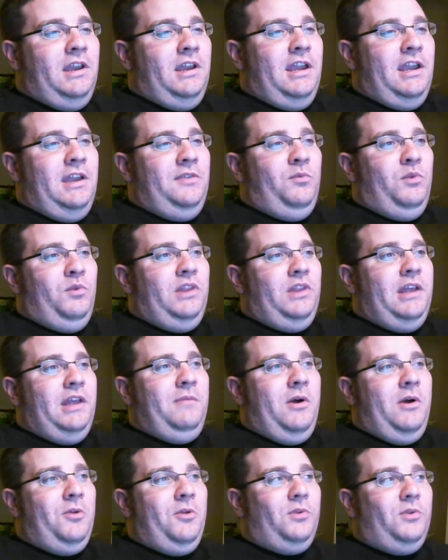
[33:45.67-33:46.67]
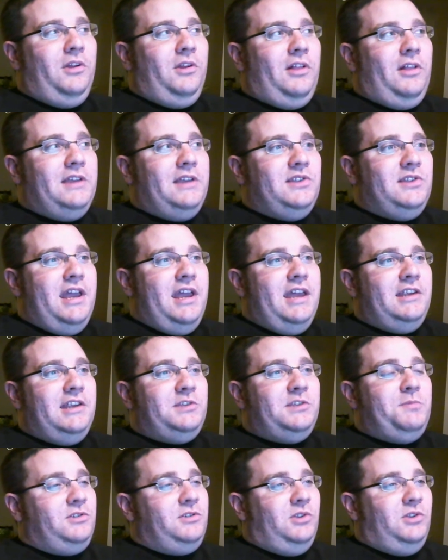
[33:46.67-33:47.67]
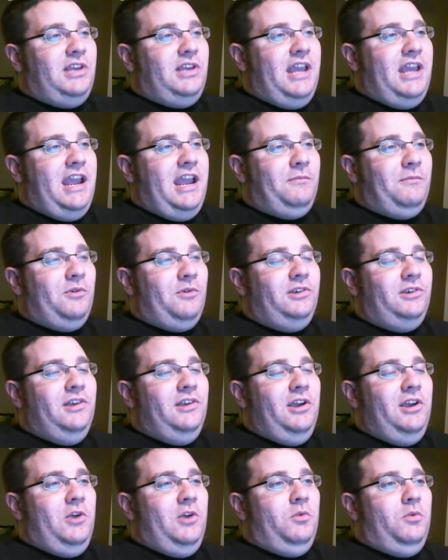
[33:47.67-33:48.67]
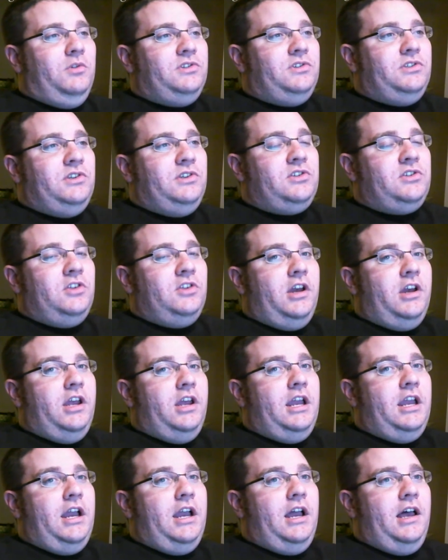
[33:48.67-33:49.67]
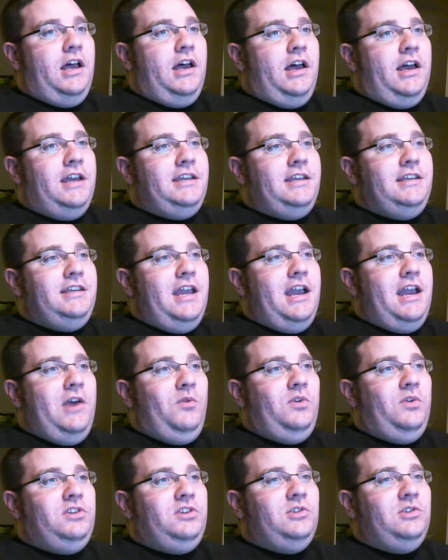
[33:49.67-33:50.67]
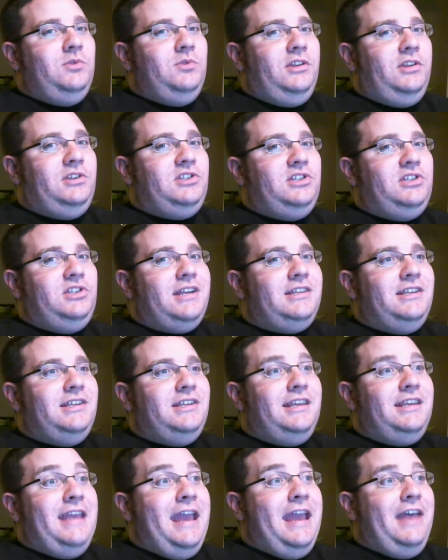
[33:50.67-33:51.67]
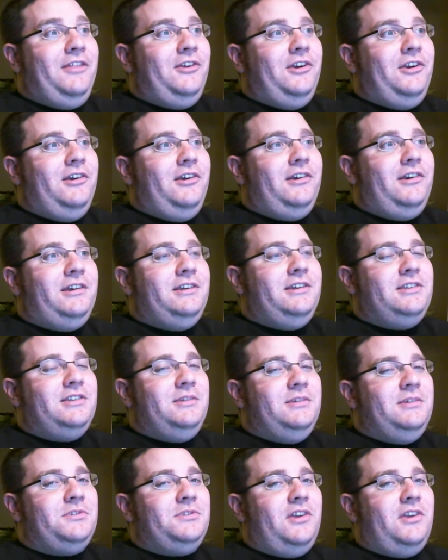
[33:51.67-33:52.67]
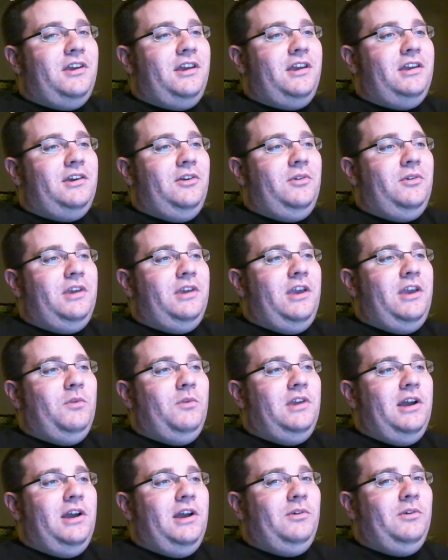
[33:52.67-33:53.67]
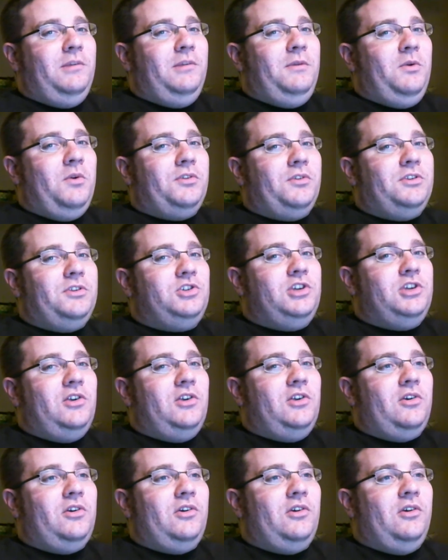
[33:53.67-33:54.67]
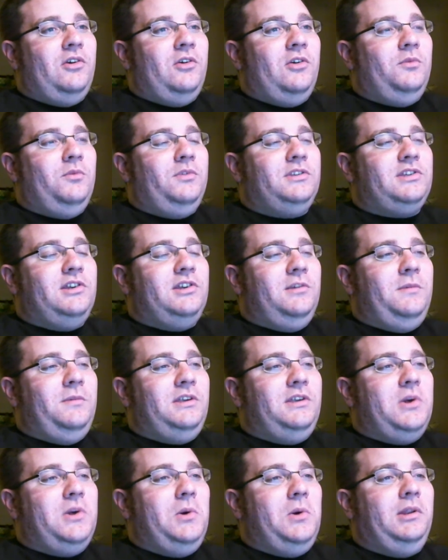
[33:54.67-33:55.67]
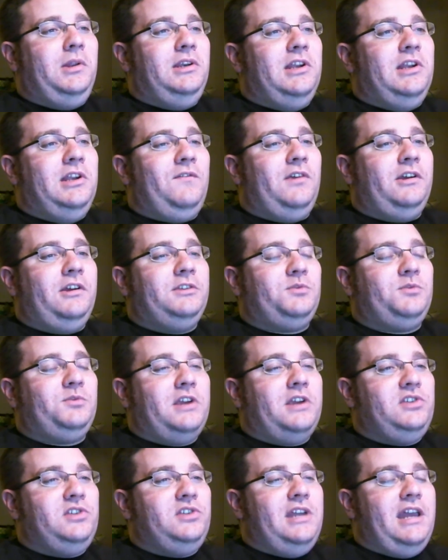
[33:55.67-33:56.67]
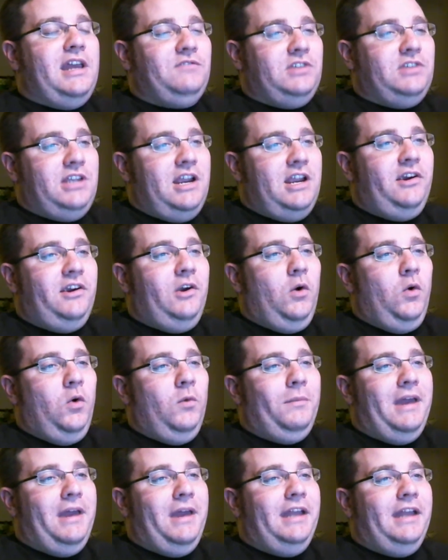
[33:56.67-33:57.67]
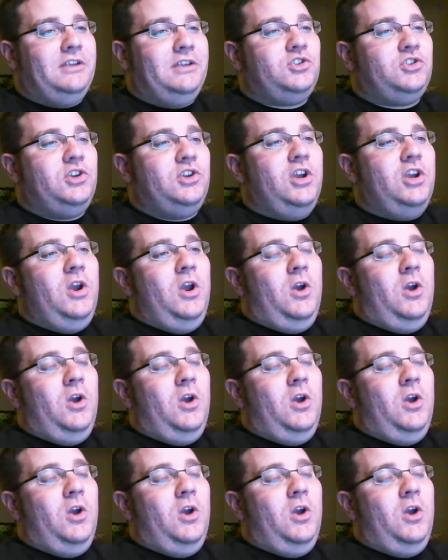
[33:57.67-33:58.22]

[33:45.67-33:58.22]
And when they both realized that, especially Cameron, was just like, oh yeah, we should really stick together, because it was like, okay, we're not going to be worth a shit on our own. It's going to be totally different because we're actually going to have to carry a whole match.